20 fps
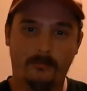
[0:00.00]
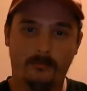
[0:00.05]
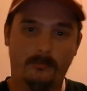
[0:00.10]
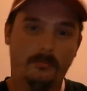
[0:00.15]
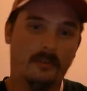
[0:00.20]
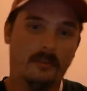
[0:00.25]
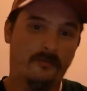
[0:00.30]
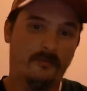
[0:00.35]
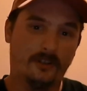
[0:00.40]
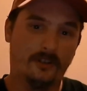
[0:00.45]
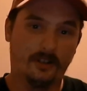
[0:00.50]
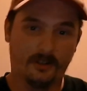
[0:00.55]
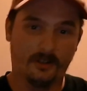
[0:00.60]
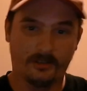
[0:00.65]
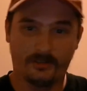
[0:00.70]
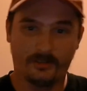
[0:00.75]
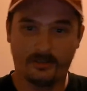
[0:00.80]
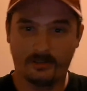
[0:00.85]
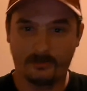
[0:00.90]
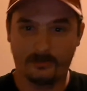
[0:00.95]
But
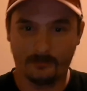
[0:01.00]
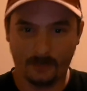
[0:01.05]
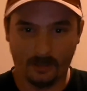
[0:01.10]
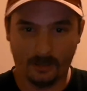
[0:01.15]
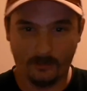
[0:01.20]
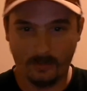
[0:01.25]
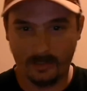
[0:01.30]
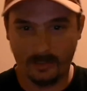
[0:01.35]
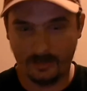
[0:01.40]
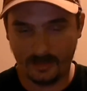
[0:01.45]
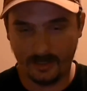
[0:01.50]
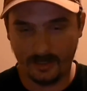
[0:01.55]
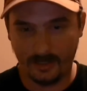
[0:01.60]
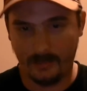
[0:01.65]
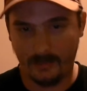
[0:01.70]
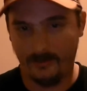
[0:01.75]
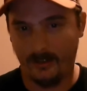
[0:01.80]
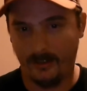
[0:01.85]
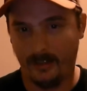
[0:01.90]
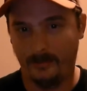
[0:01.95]
first, I want to tell you
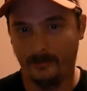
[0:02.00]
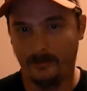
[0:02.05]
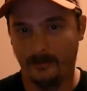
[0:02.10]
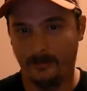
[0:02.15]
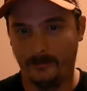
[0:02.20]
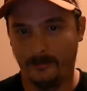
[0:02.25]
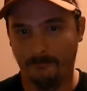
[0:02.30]
that